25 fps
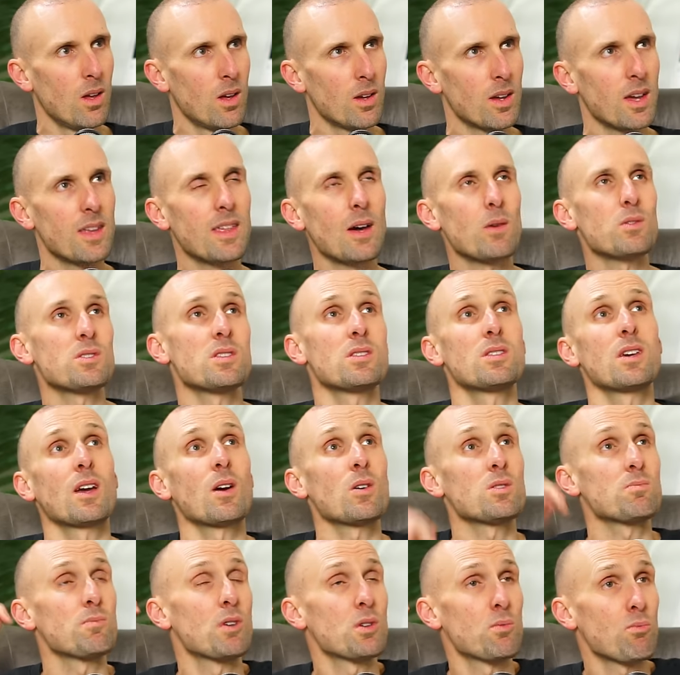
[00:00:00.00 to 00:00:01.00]
Yeah, that was the thing I
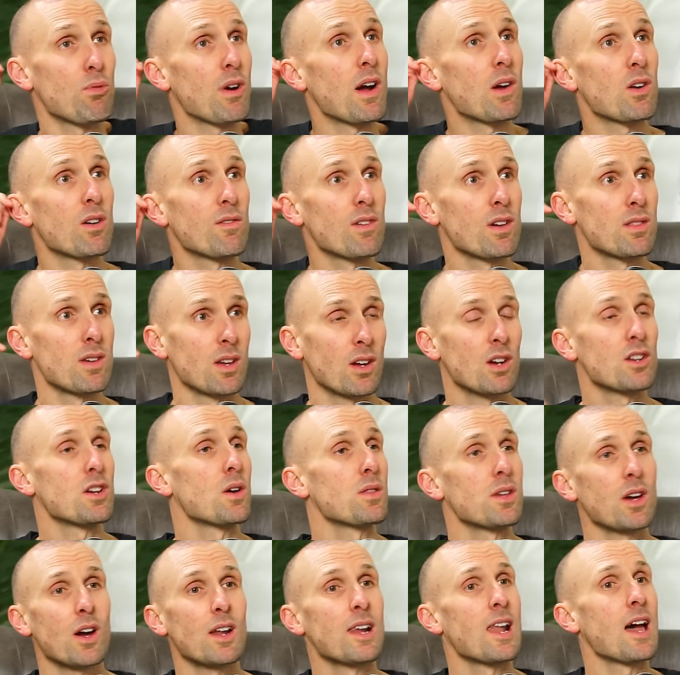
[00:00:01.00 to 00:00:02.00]
was most proud of. I don't
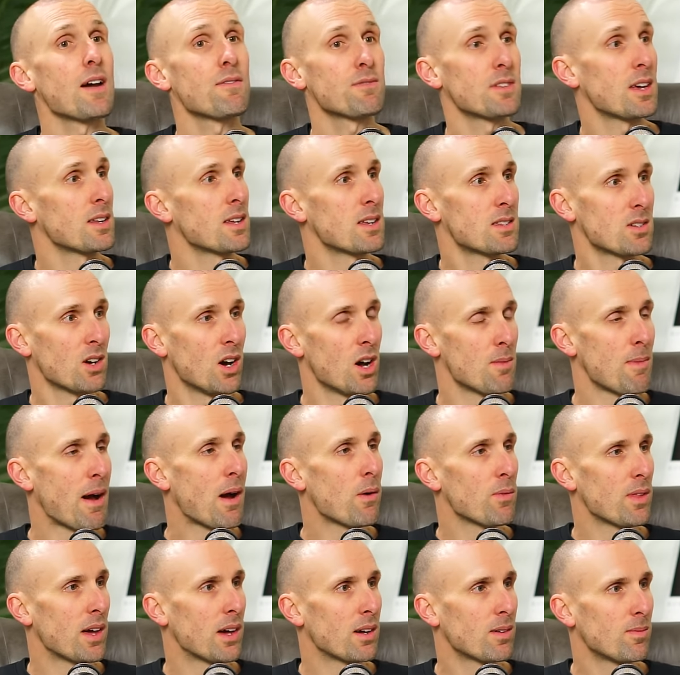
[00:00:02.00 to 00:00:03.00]
think I left any time
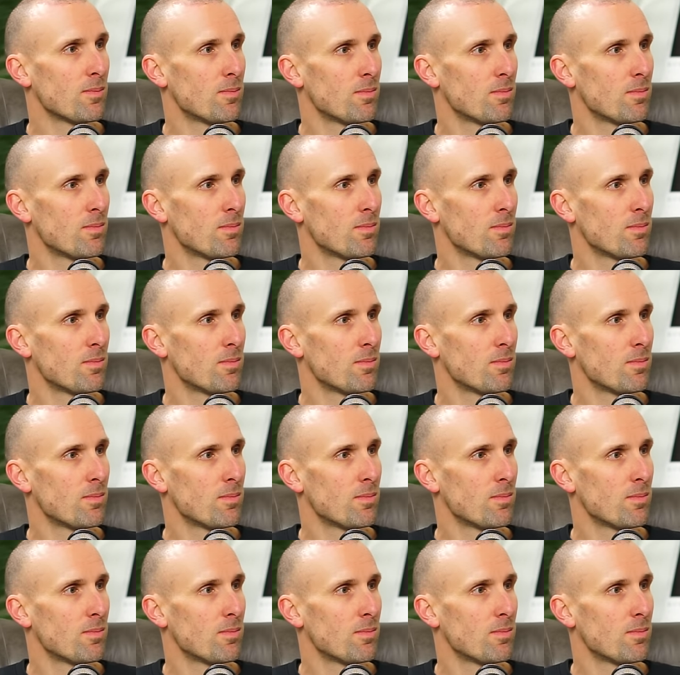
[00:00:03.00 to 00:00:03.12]
out there.